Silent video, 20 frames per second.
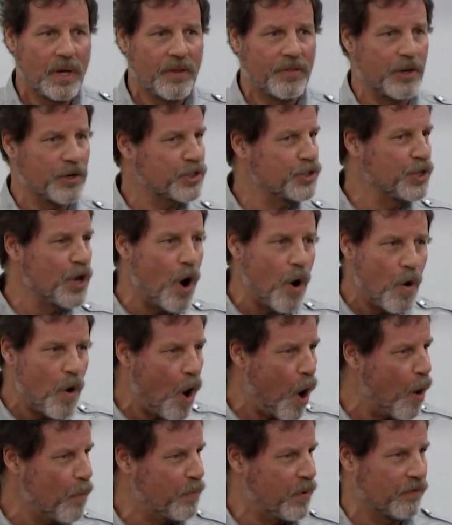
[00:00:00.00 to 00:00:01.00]
There's no
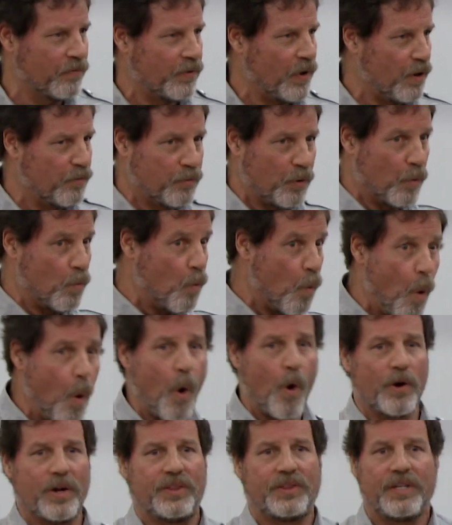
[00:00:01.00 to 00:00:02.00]
hope of
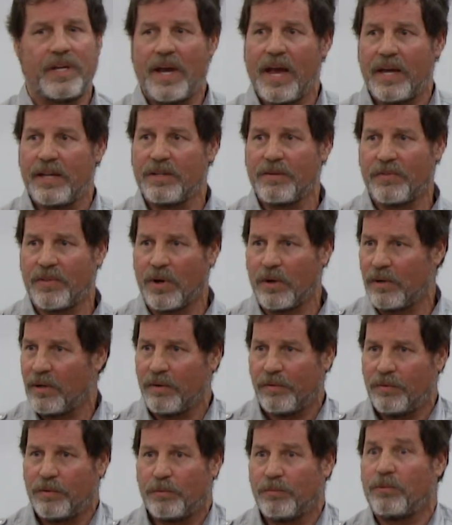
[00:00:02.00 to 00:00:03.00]
reward at the end of
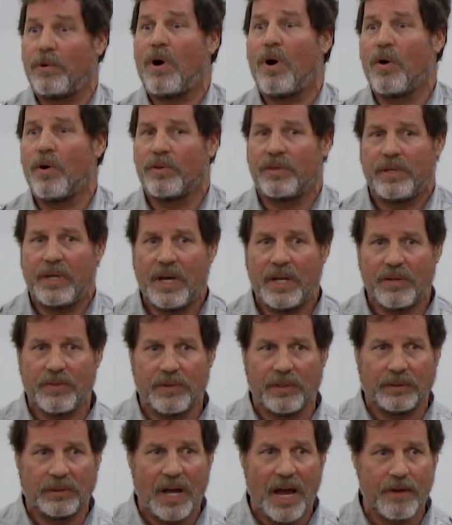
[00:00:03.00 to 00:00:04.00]
the row or the end
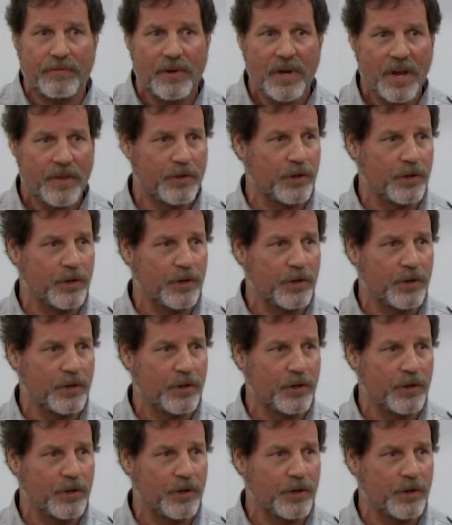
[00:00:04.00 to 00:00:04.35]
of the life.